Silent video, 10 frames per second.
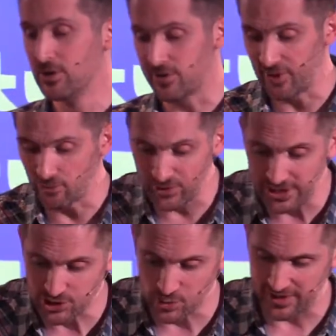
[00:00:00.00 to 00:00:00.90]
Because I'll
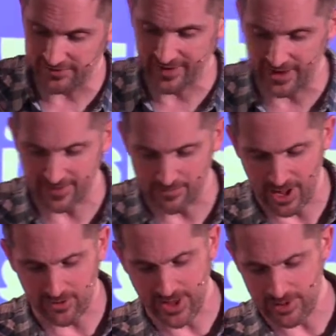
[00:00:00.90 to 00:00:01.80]
read you what he says
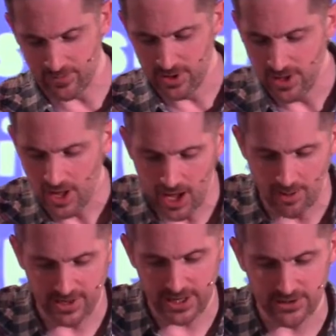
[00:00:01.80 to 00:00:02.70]
about them
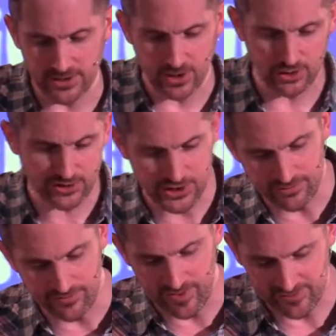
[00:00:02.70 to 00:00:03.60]
in 2
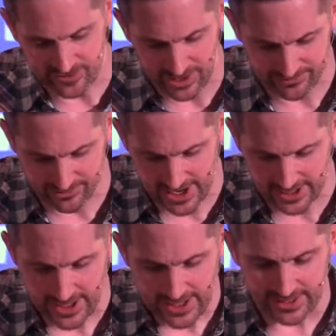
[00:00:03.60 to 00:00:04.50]
Corinthians chapter 8.